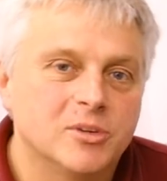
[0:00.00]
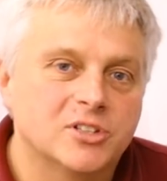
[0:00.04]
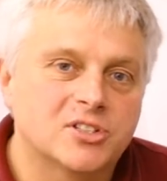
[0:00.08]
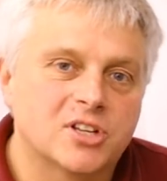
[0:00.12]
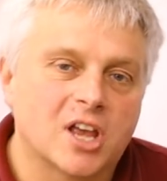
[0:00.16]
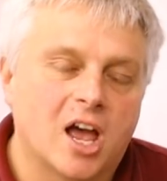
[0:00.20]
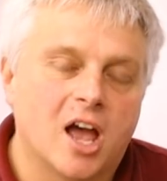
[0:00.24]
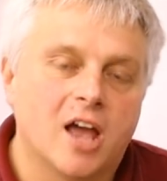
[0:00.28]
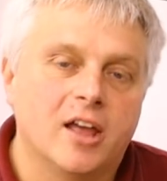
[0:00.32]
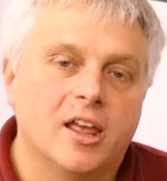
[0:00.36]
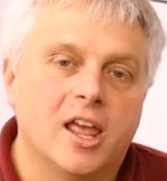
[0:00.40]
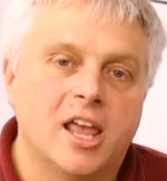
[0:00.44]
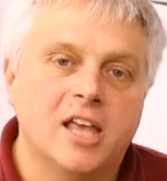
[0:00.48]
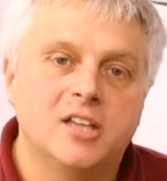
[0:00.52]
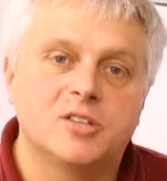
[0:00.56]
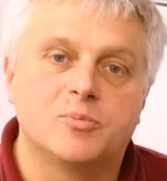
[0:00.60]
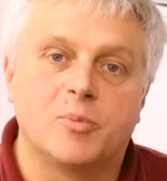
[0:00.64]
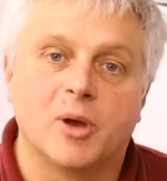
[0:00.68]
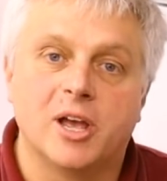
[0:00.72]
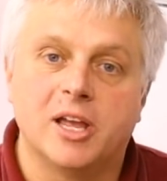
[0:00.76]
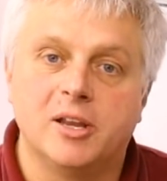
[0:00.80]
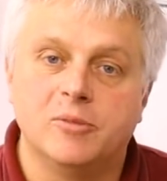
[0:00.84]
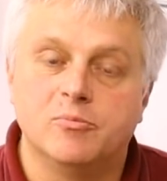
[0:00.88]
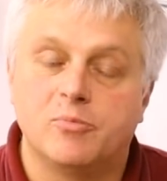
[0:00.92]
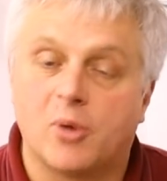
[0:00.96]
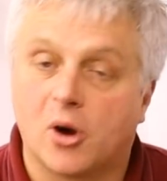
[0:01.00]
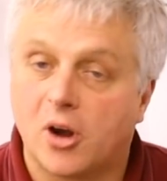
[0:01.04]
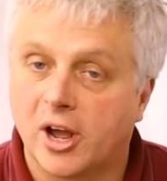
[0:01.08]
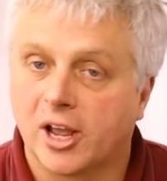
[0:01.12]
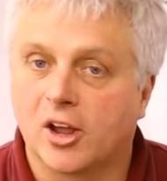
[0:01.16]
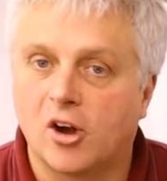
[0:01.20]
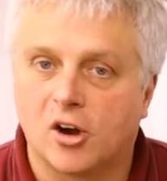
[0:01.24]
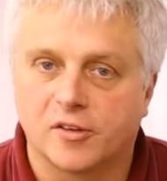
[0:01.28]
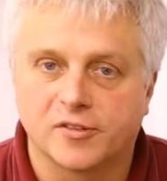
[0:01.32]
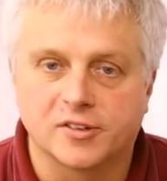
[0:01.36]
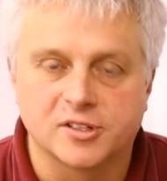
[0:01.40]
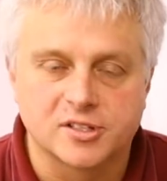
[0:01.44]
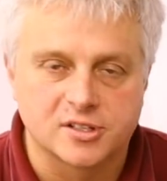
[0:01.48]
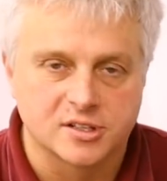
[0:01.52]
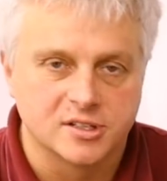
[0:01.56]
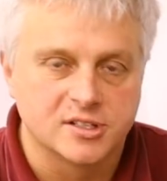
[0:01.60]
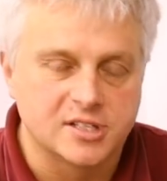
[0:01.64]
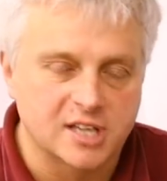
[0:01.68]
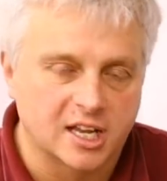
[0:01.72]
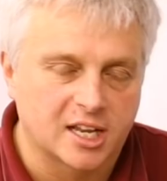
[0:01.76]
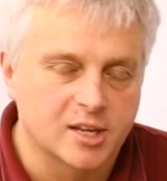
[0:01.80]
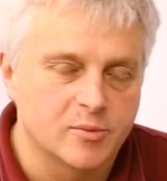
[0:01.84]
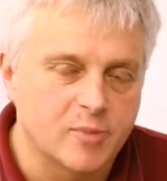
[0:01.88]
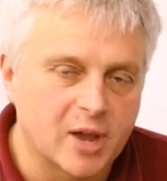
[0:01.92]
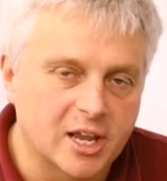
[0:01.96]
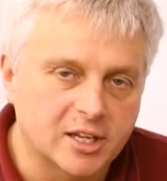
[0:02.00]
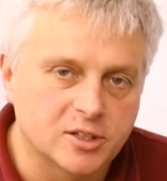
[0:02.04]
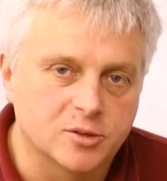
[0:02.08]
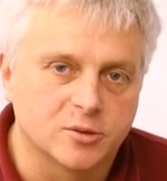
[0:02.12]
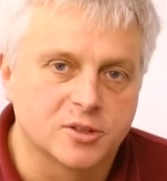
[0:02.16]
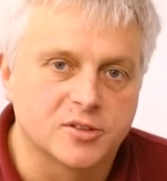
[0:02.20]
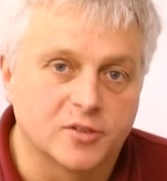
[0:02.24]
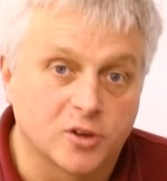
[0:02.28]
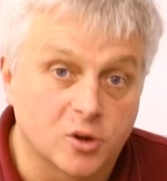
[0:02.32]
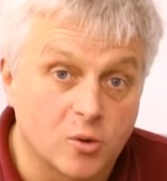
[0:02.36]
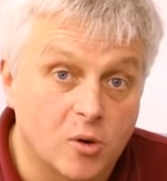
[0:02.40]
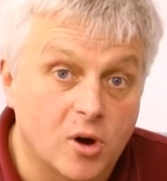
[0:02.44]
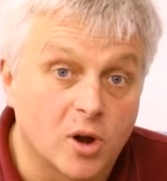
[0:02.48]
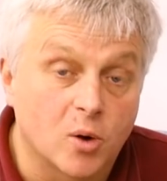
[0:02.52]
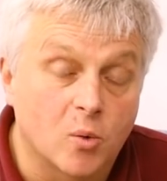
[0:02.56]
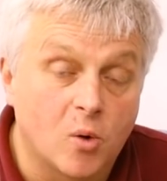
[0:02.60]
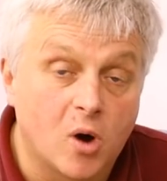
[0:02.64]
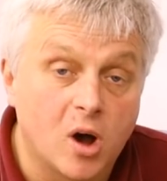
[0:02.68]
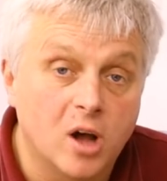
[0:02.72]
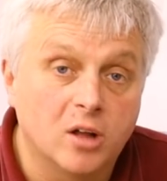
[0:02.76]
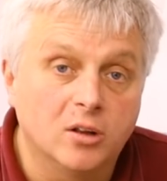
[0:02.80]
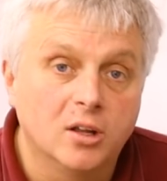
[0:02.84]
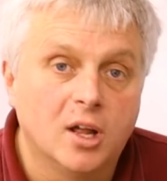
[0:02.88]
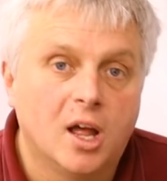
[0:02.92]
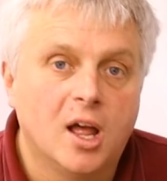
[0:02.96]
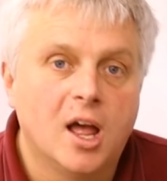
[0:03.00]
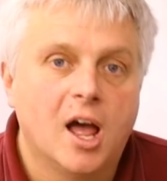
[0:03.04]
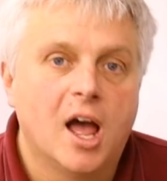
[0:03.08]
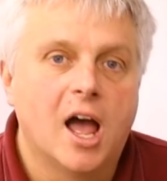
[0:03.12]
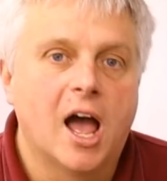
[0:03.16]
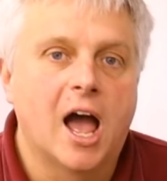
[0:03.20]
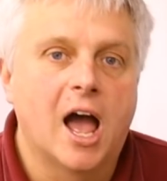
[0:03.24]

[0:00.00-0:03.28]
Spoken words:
So he's been buying off us and selling back to us for quite a while.